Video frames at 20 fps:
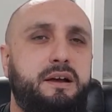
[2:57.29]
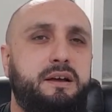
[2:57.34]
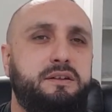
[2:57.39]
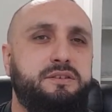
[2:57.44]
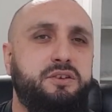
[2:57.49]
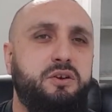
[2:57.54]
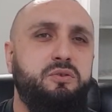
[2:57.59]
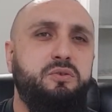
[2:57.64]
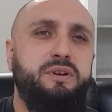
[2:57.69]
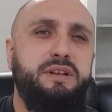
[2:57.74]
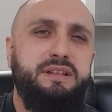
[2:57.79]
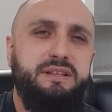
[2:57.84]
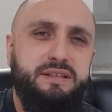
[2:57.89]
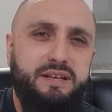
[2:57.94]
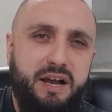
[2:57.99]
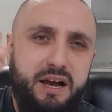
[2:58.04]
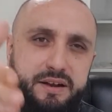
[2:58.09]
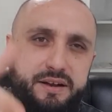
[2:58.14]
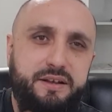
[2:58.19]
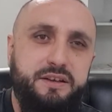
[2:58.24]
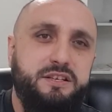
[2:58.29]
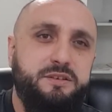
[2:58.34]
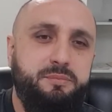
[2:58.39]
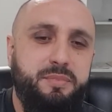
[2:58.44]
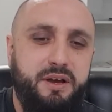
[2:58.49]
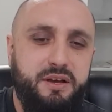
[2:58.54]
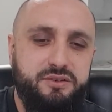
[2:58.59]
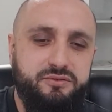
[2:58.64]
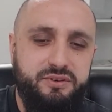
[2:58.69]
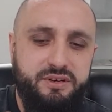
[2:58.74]
So looking down at your
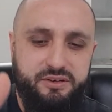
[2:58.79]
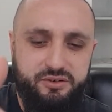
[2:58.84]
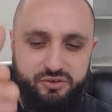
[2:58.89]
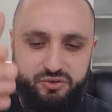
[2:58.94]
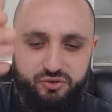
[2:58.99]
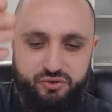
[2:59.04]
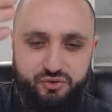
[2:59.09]
spouse, really